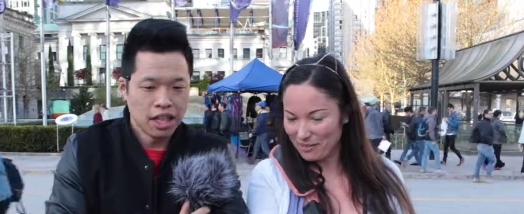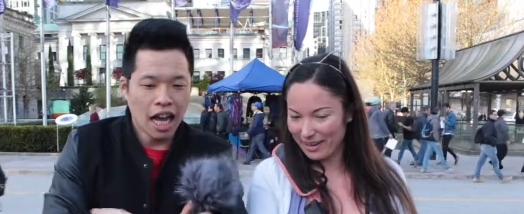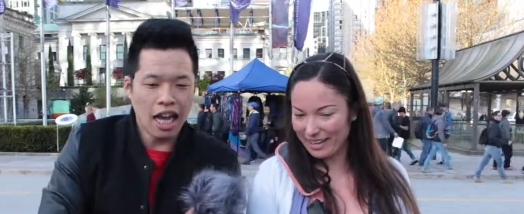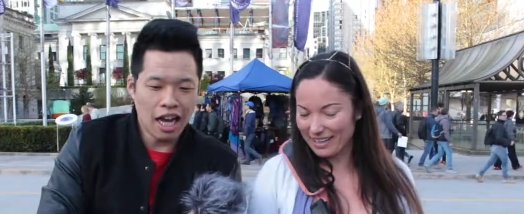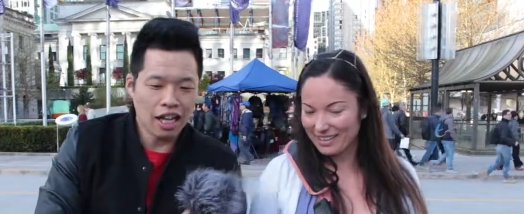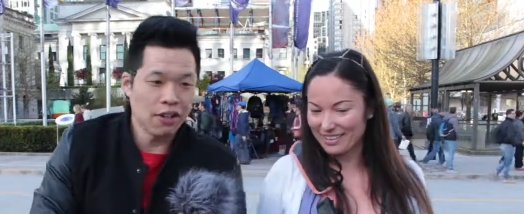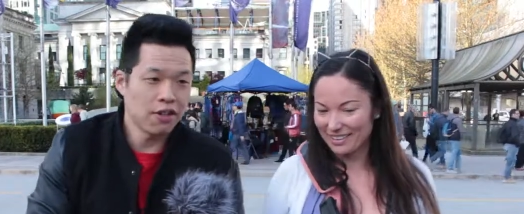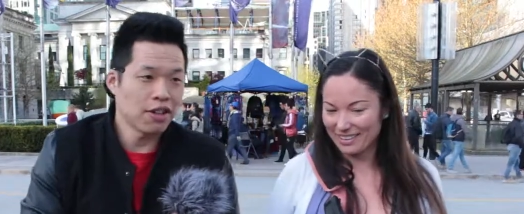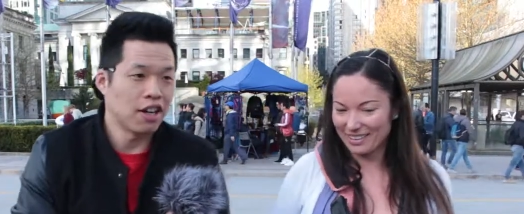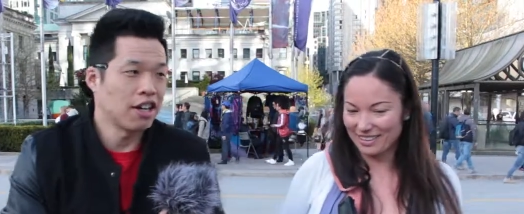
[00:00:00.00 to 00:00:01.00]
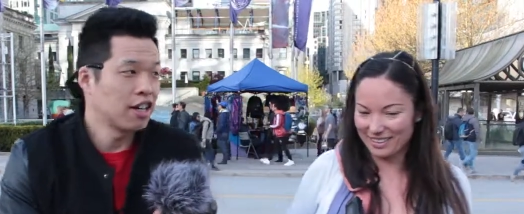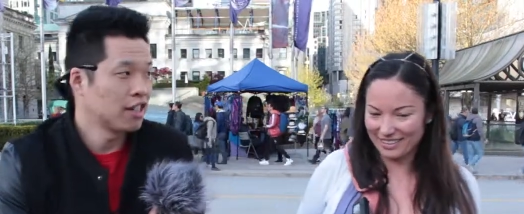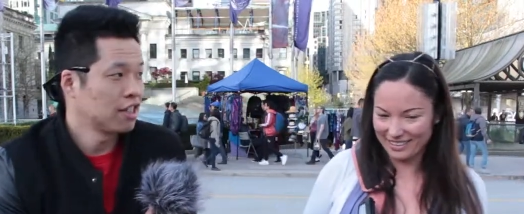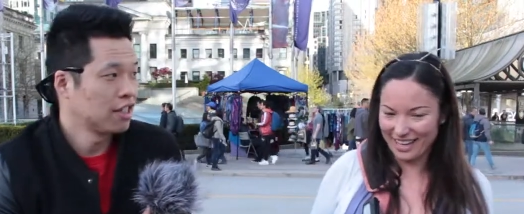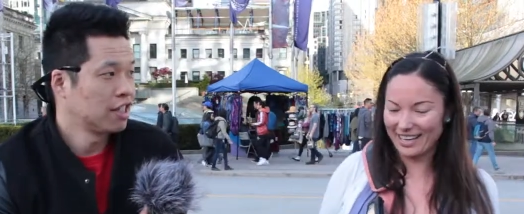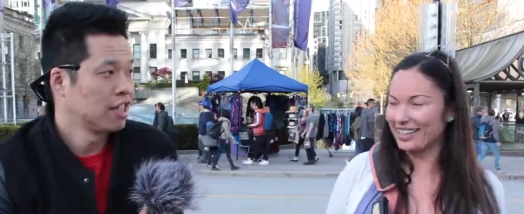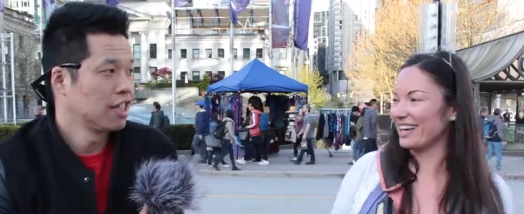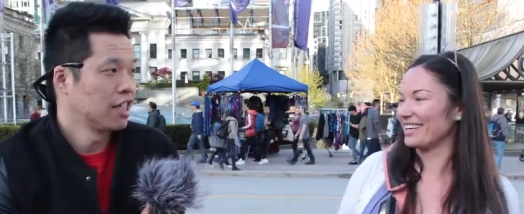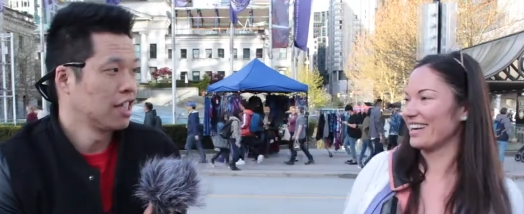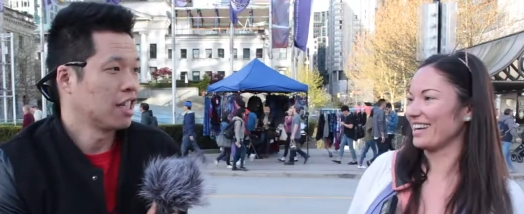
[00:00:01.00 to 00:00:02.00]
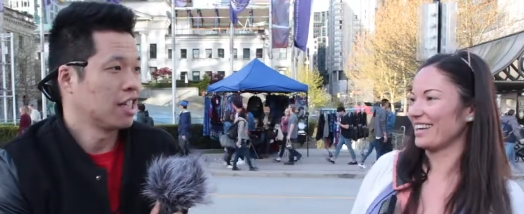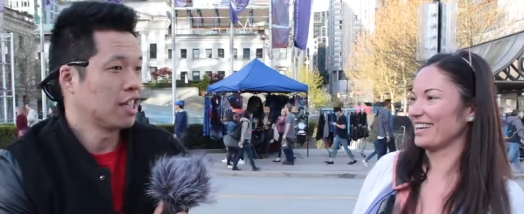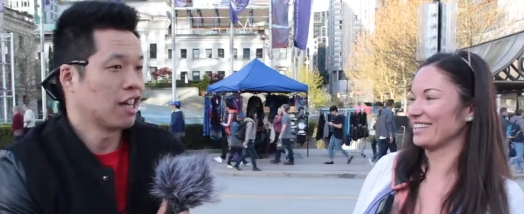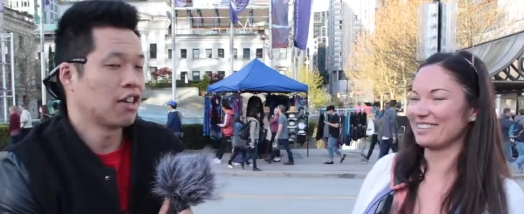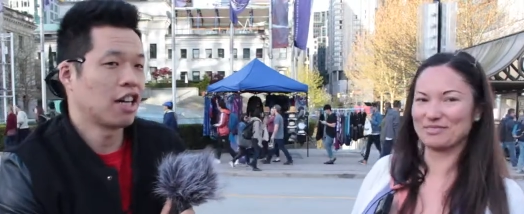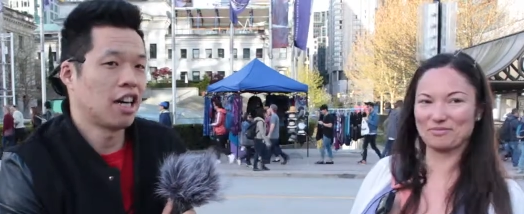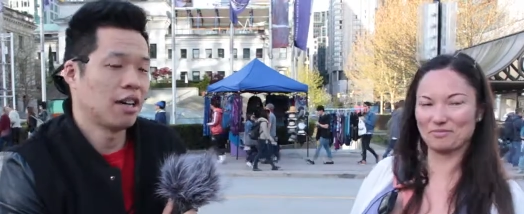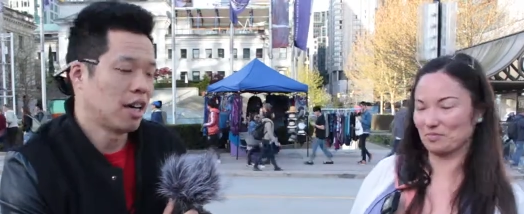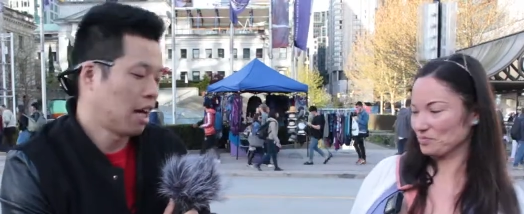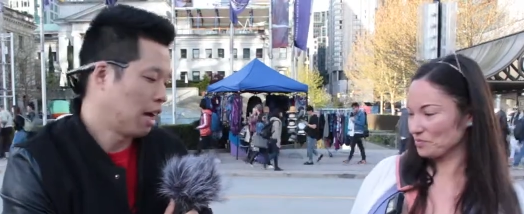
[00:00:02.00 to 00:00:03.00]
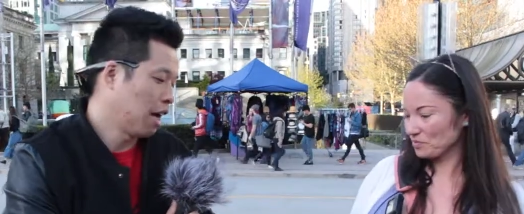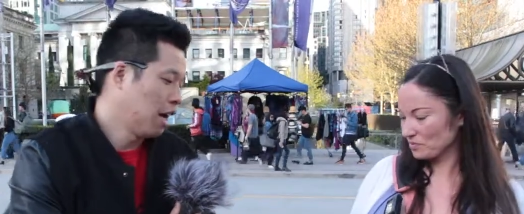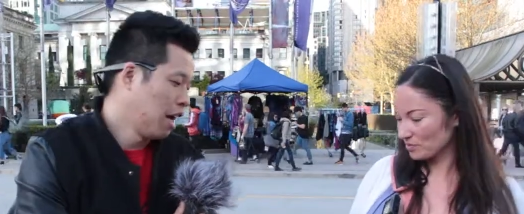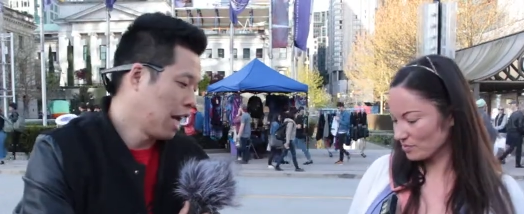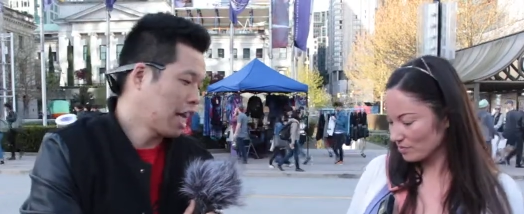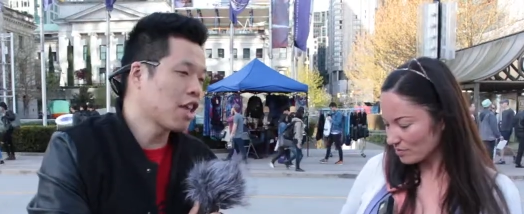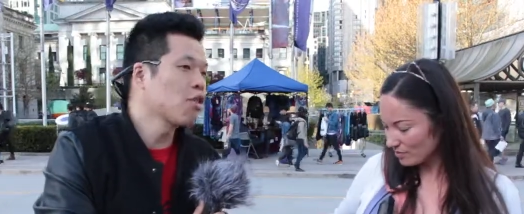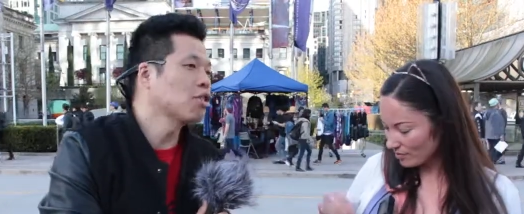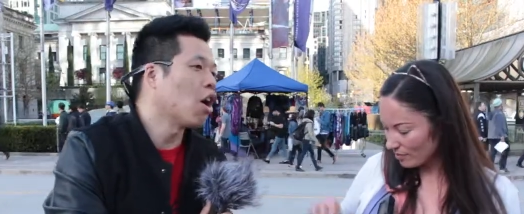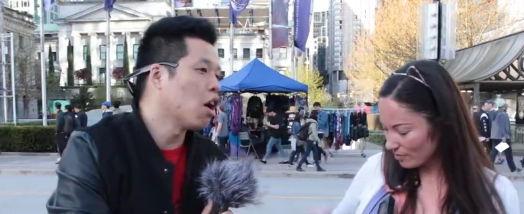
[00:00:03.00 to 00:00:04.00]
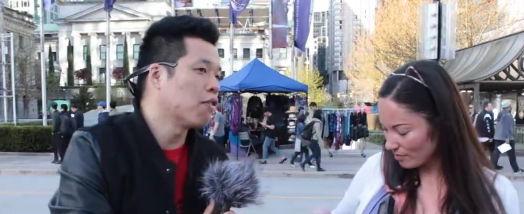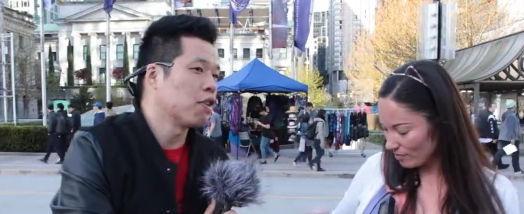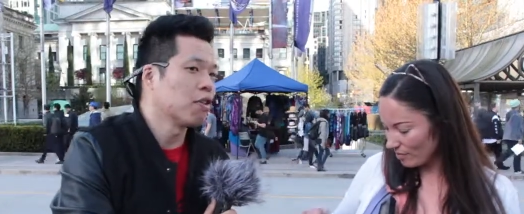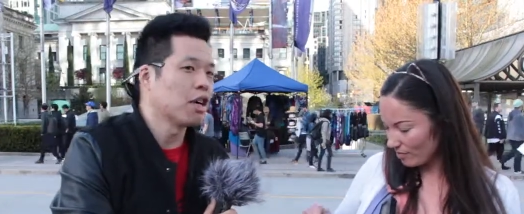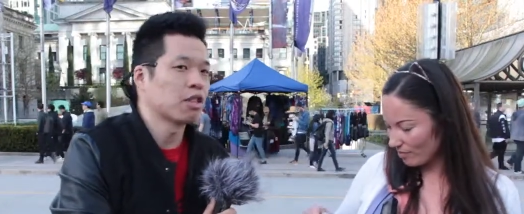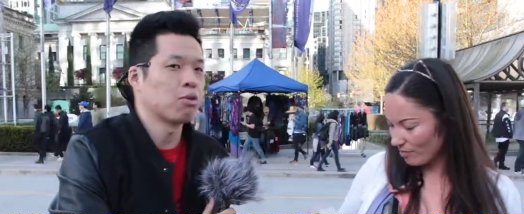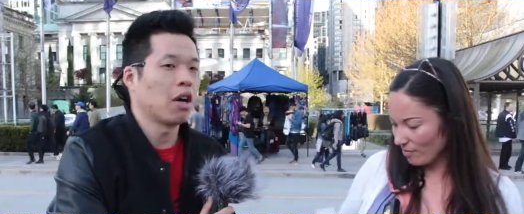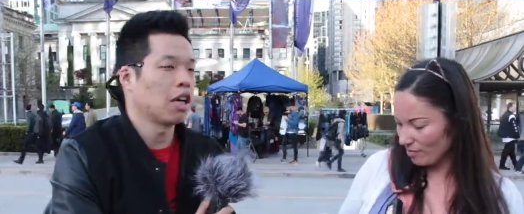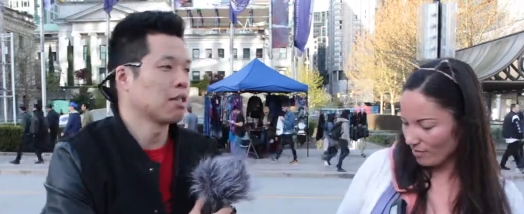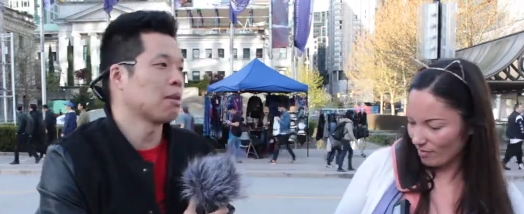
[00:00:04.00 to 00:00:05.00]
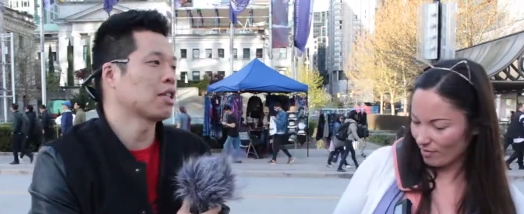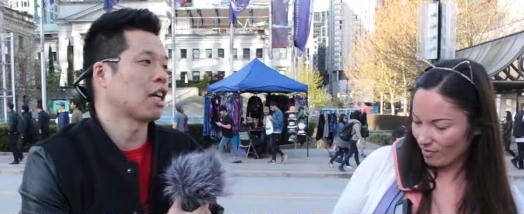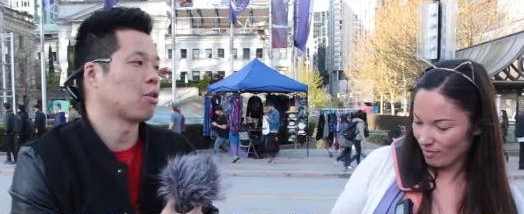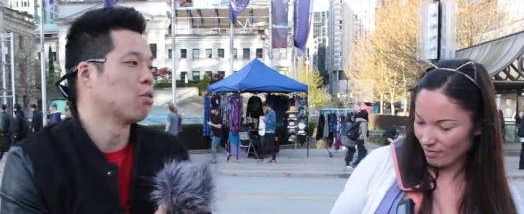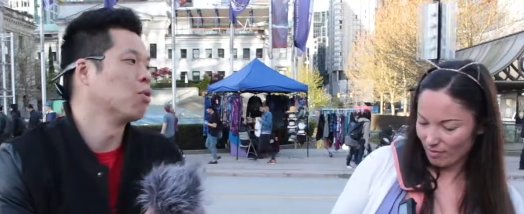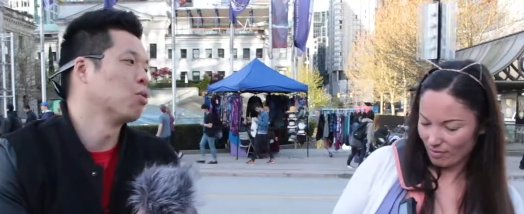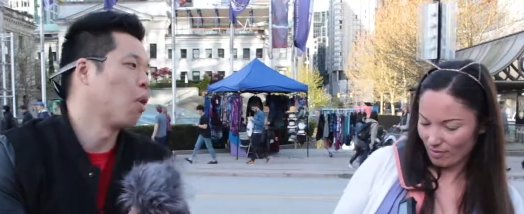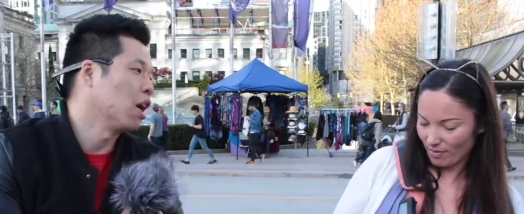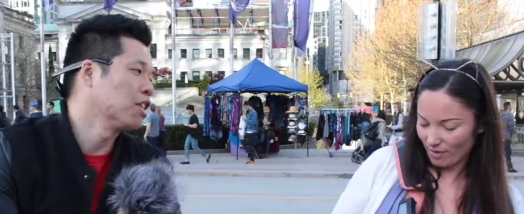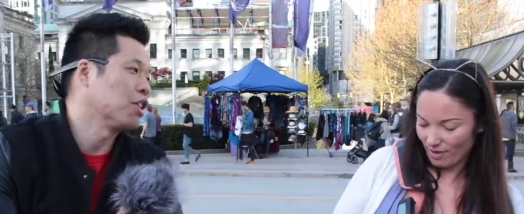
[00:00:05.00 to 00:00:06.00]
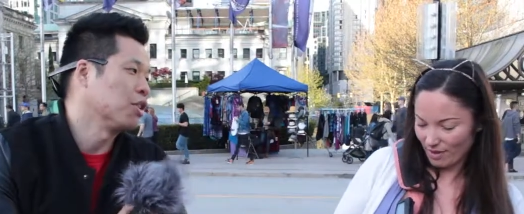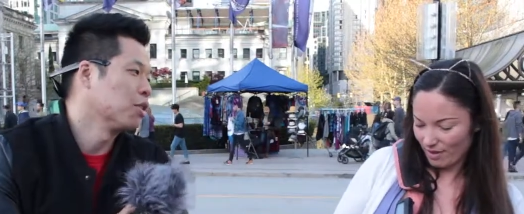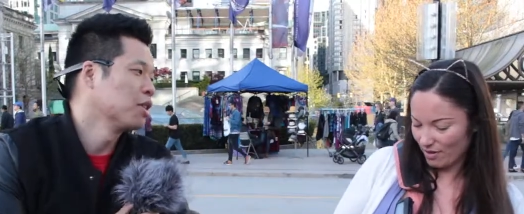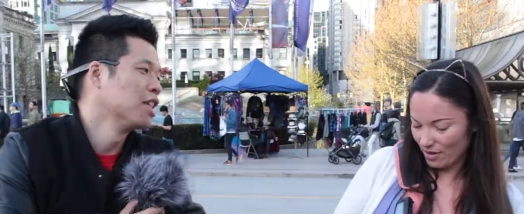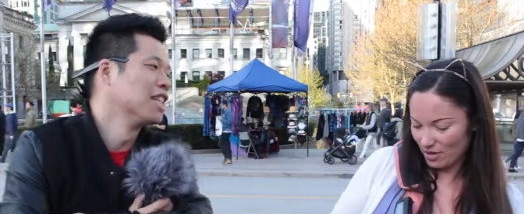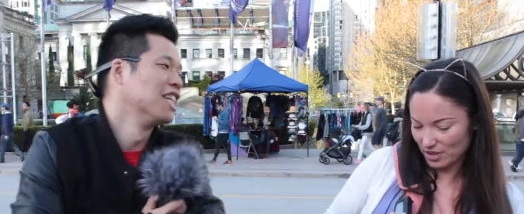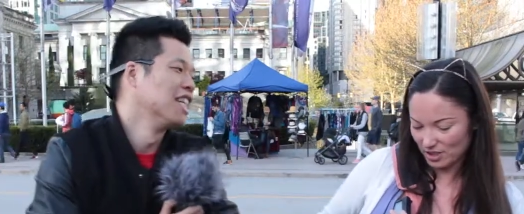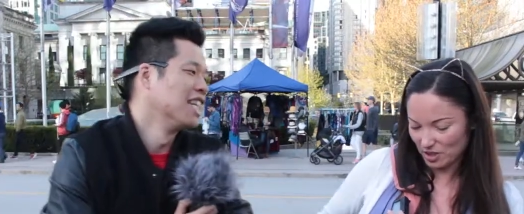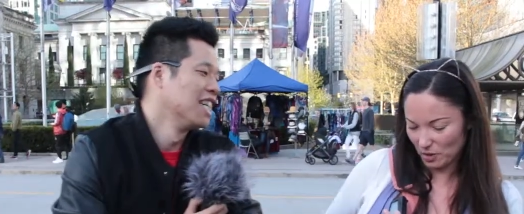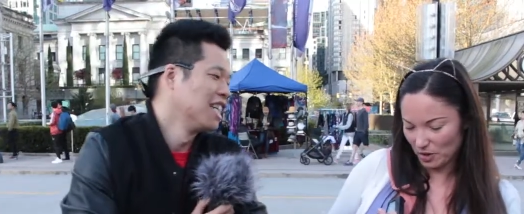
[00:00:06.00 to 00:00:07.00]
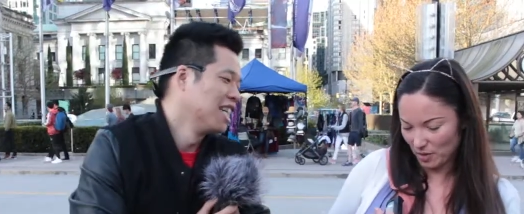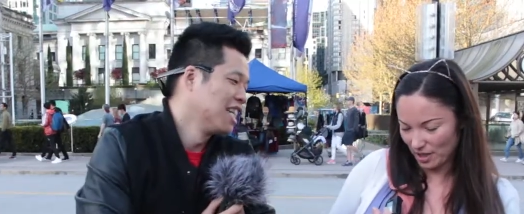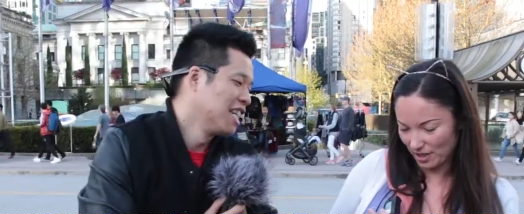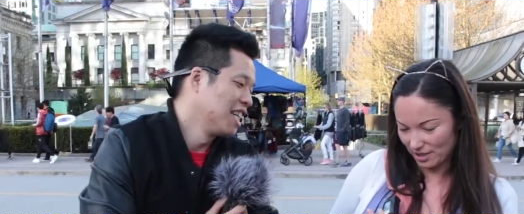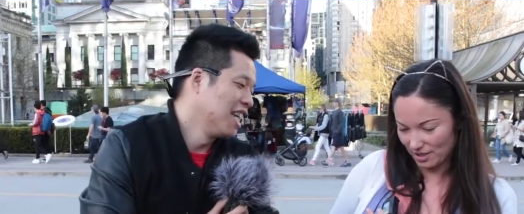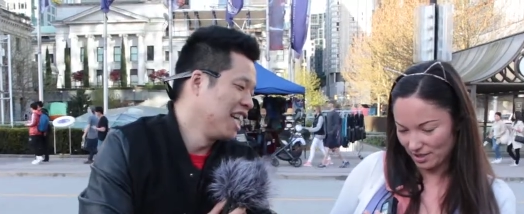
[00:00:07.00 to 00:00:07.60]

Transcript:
Speaker 1: Am yeah, I yeah. I'll give you a card here. Yeah, yeah, yeah. Yeah,
Speaker 2: I'll cut. Uh, I can't use all of you as as much as I would want to. Well, oh, you
Speaker 1: just do what you want.